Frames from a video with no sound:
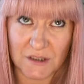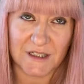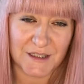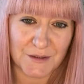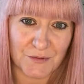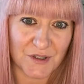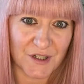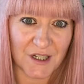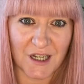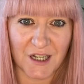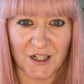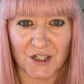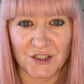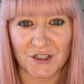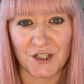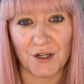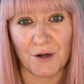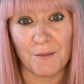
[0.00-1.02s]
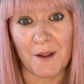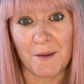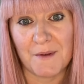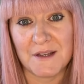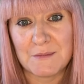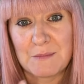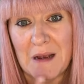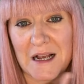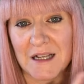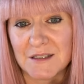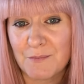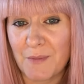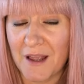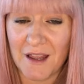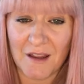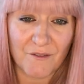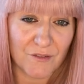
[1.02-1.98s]
need working on. You know, maybe it's past
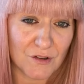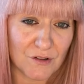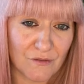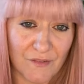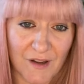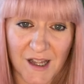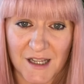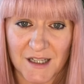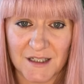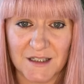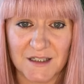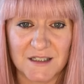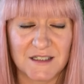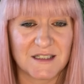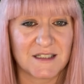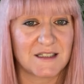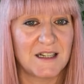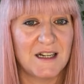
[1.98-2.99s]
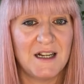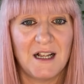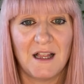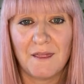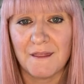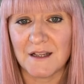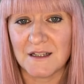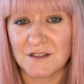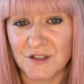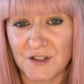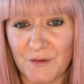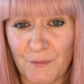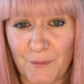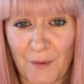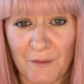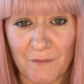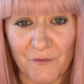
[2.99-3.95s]
painful events, things that
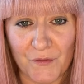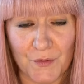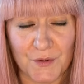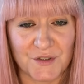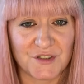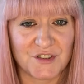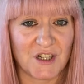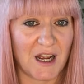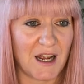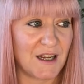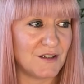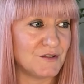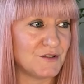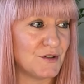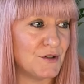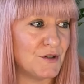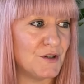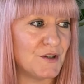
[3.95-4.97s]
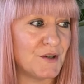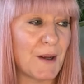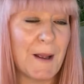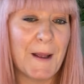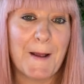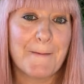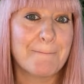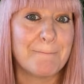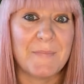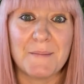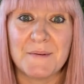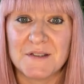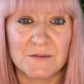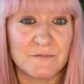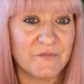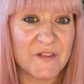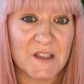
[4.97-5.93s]
you've been through as childhood, maybe
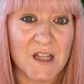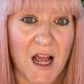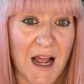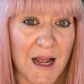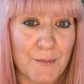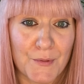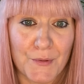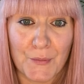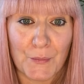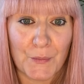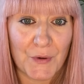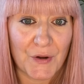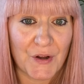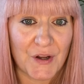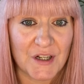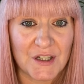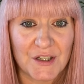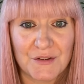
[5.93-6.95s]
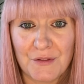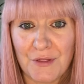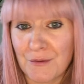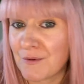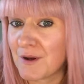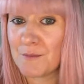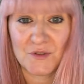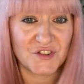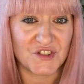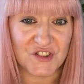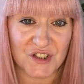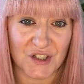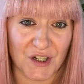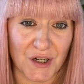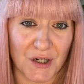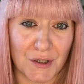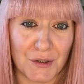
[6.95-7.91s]
something that happened at work 3 months
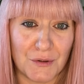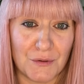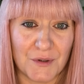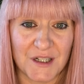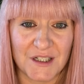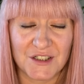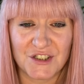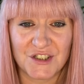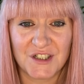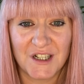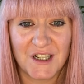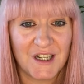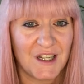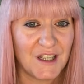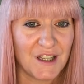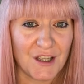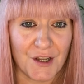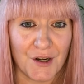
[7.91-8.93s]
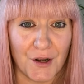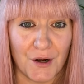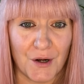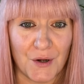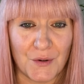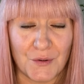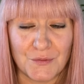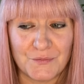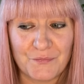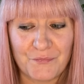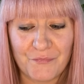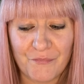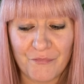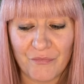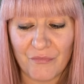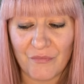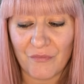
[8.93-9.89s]
ago, which, you know,
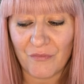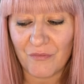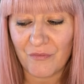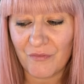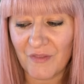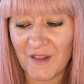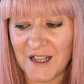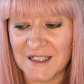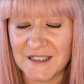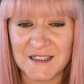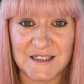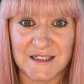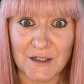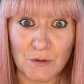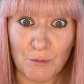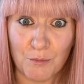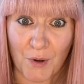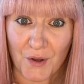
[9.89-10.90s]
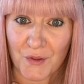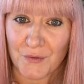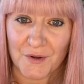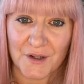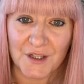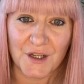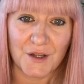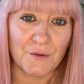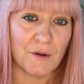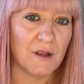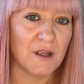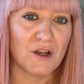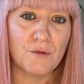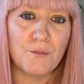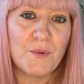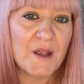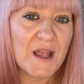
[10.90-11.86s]
is still bothering you. It
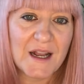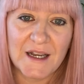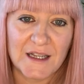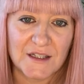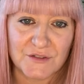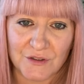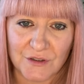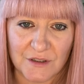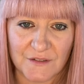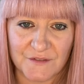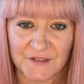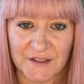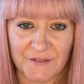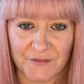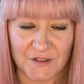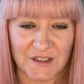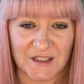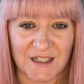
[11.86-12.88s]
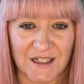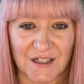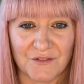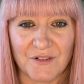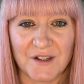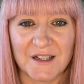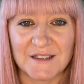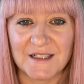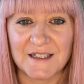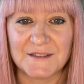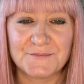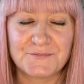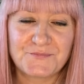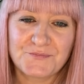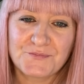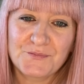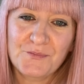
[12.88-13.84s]
could be any sort of different thing, really.
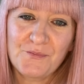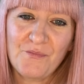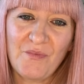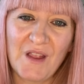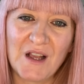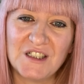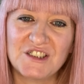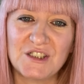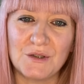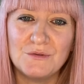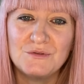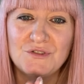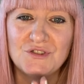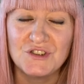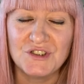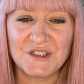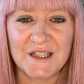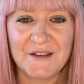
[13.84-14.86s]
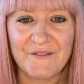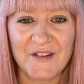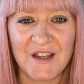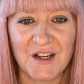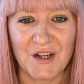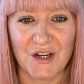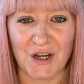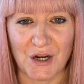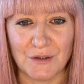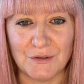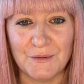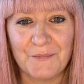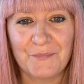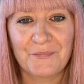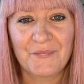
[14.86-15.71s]
So just give it a go.